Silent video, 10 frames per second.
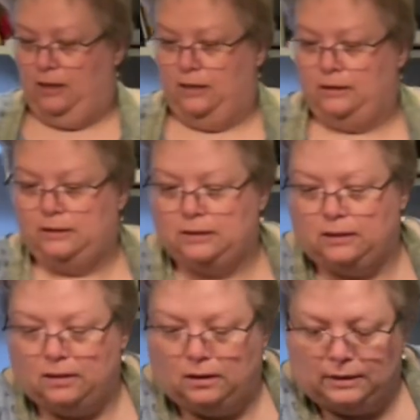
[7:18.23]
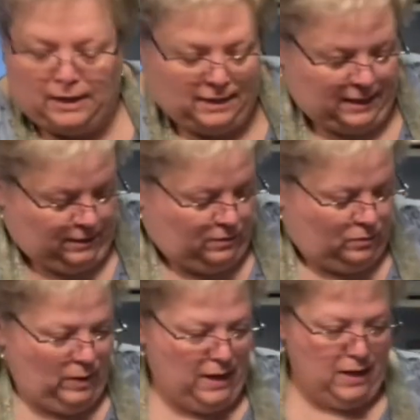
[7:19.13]
Let's get all that out of the
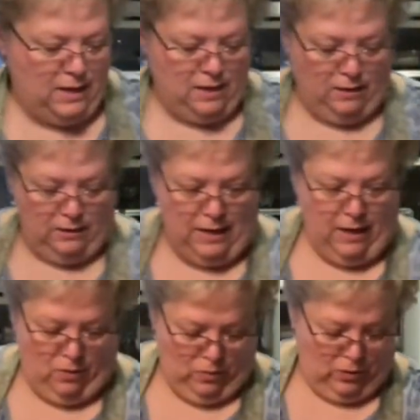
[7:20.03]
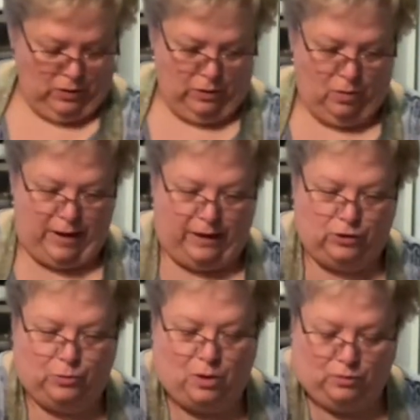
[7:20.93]
way. Now we're going to go back
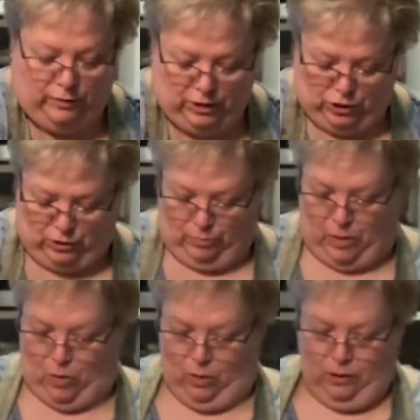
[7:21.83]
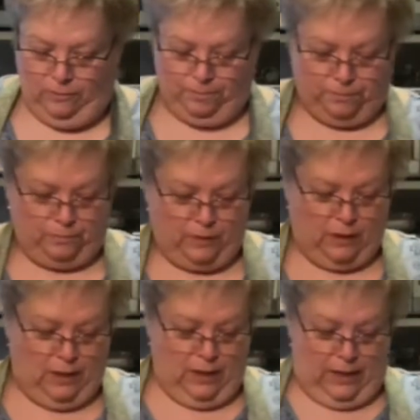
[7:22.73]
to our original bowl.
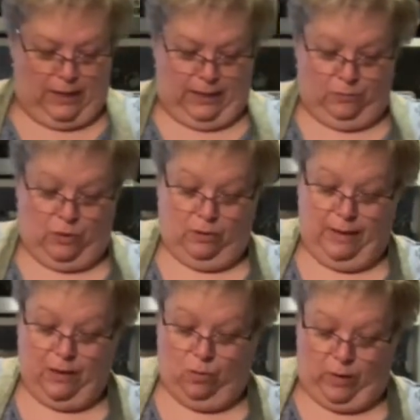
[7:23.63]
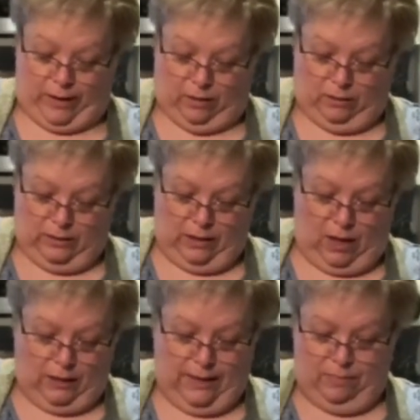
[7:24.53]
And we're going to make a well. And
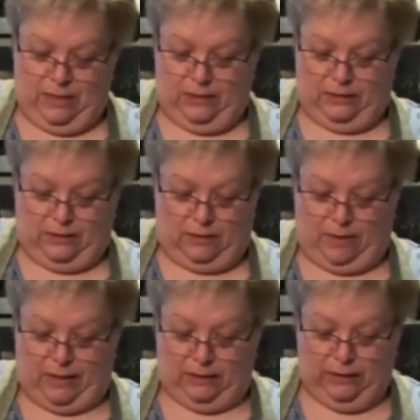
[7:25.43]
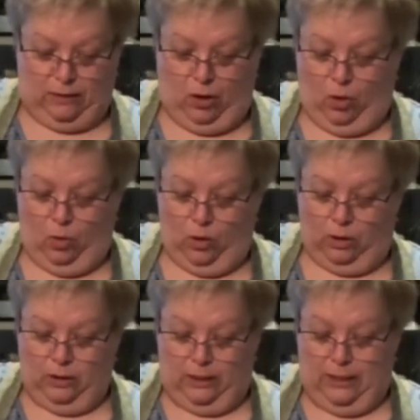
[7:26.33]
all that means is to make a little hole
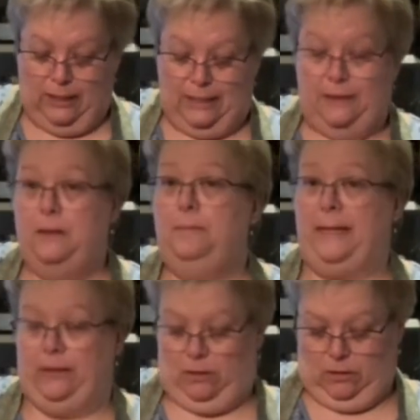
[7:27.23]
in the middle.